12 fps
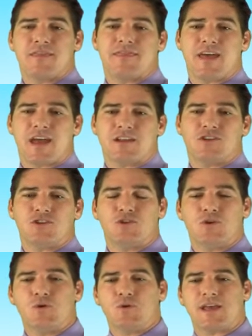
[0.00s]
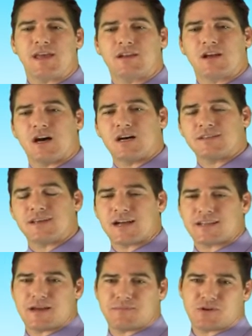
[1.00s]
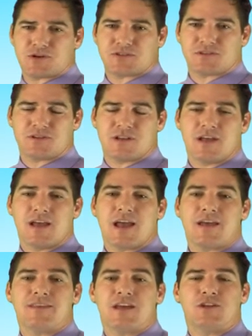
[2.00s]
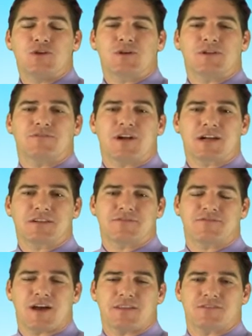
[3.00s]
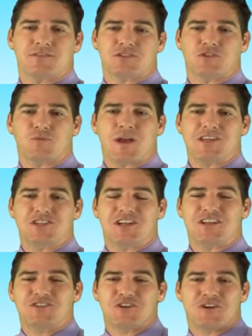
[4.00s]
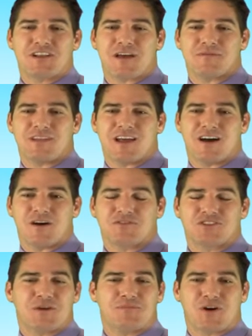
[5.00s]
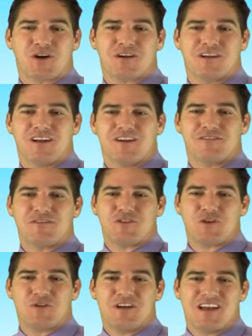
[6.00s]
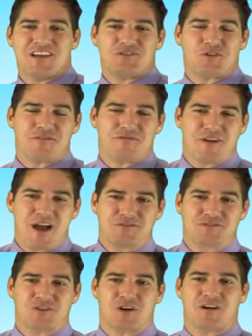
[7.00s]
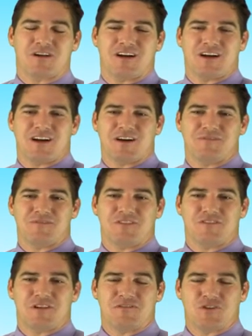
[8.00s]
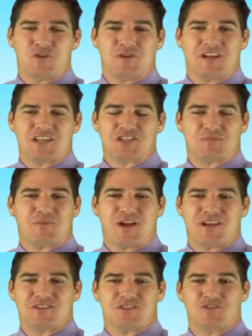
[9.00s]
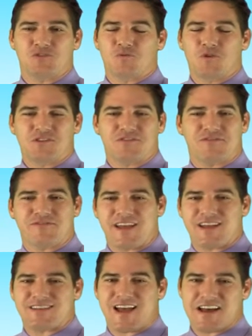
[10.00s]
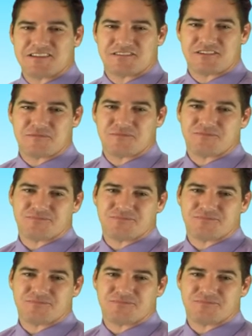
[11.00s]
then you can contact that person, and then you can rectify the situation and turn that subpar review into a 5-star review and experience. And so it works fantastic.